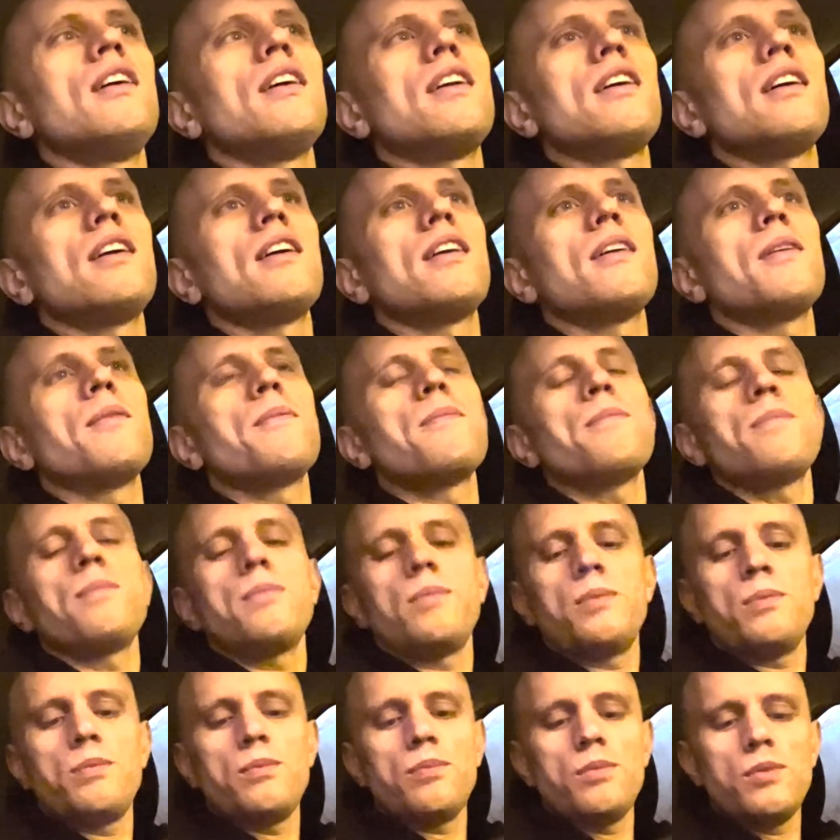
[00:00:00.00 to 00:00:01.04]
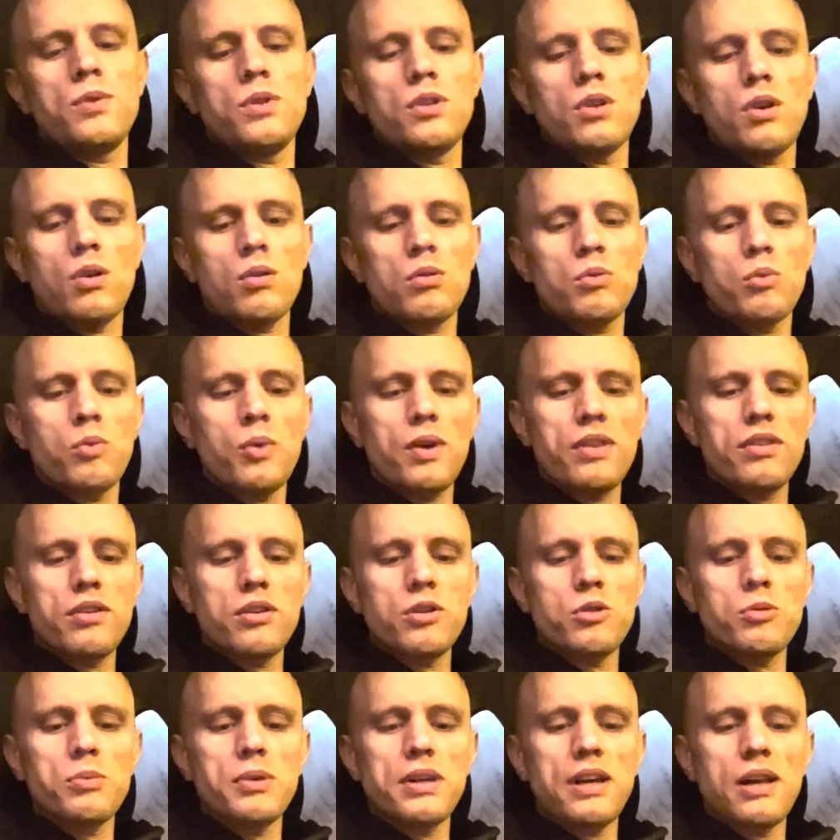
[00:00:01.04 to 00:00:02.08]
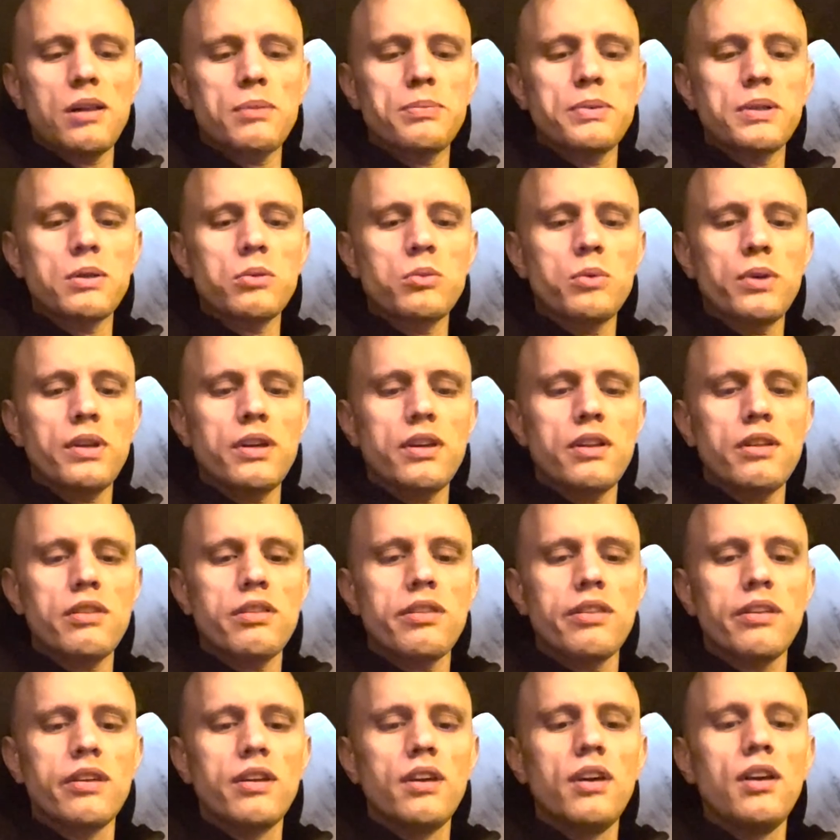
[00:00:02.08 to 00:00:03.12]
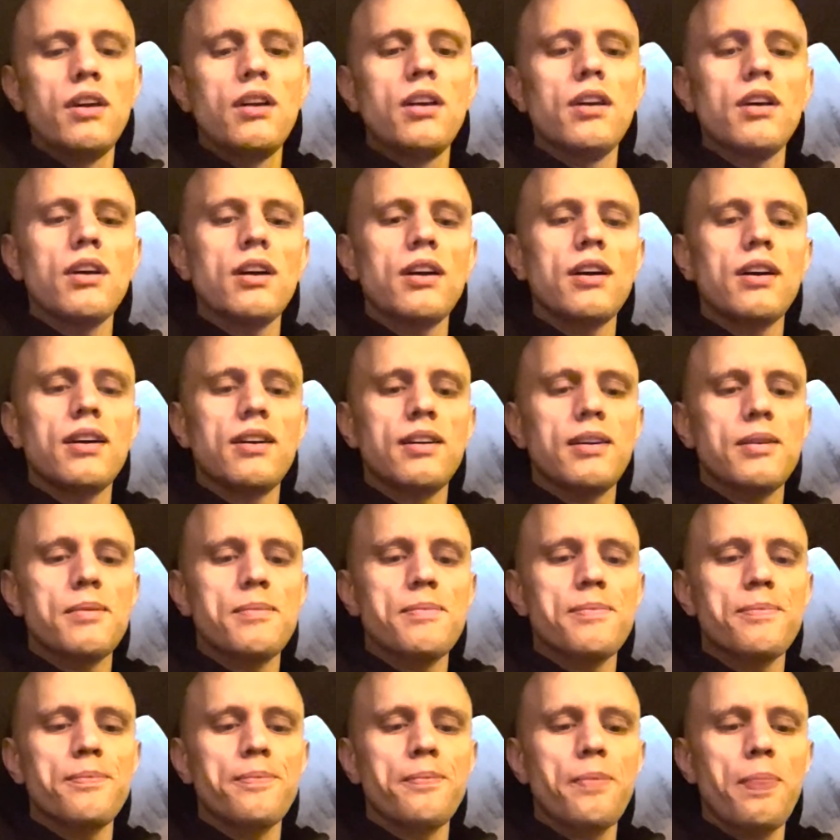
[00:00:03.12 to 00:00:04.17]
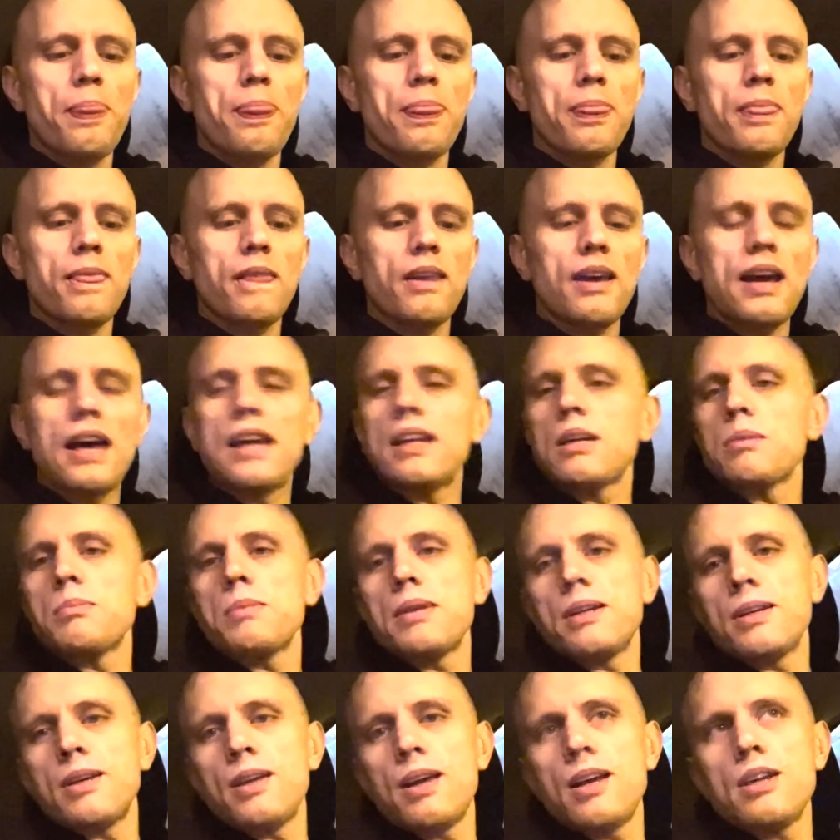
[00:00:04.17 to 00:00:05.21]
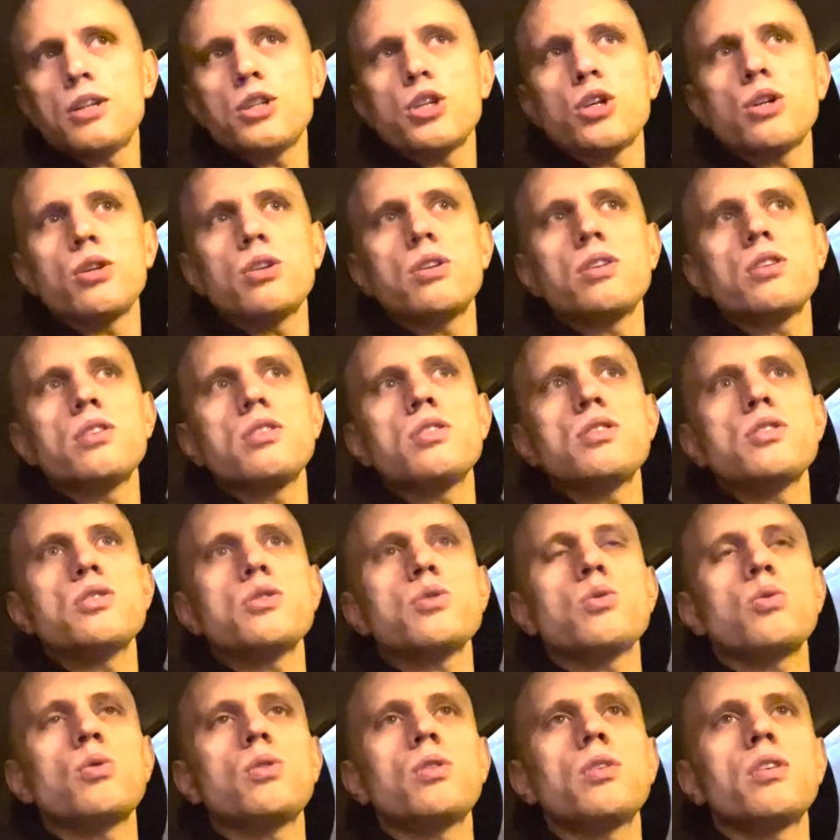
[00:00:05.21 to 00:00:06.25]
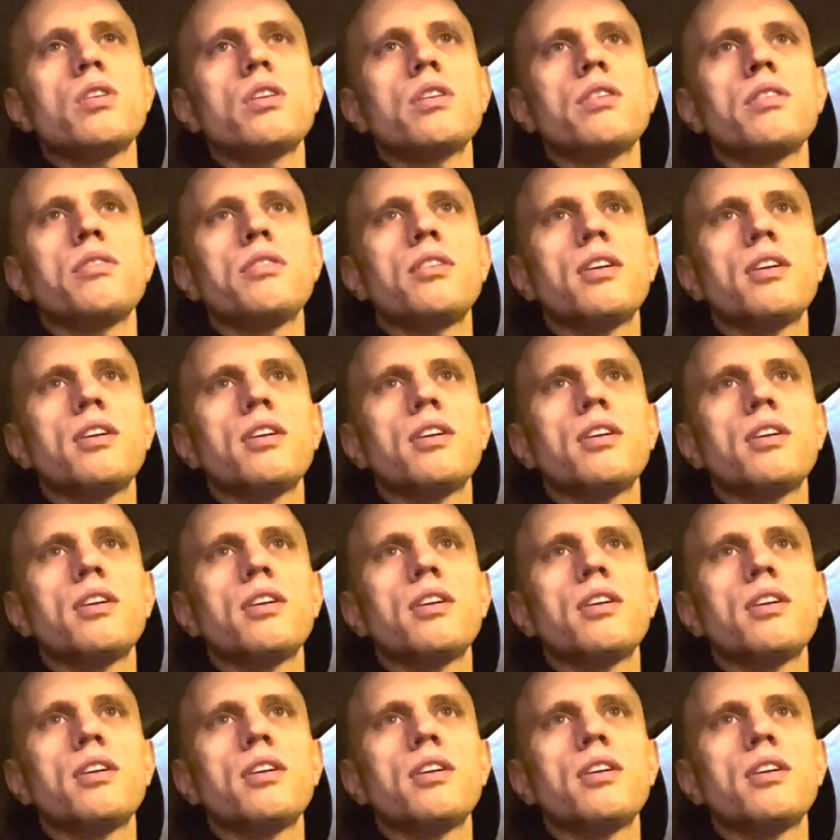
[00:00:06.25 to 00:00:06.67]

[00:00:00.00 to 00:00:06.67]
You know, whether you've been helping with adding mitigations or